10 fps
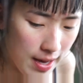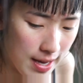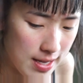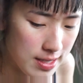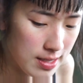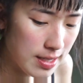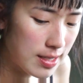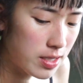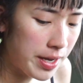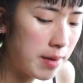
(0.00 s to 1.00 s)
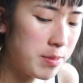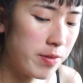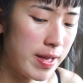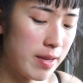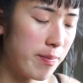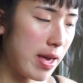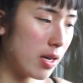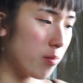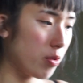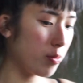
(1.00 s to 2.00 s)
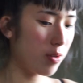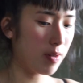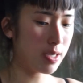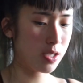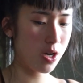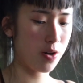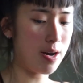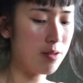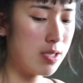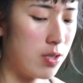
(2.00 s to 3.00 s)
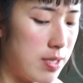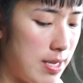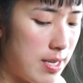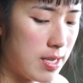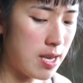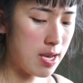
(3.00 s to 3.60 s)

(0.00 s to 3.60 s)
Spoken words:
And in terms of like makeup remover, so I was using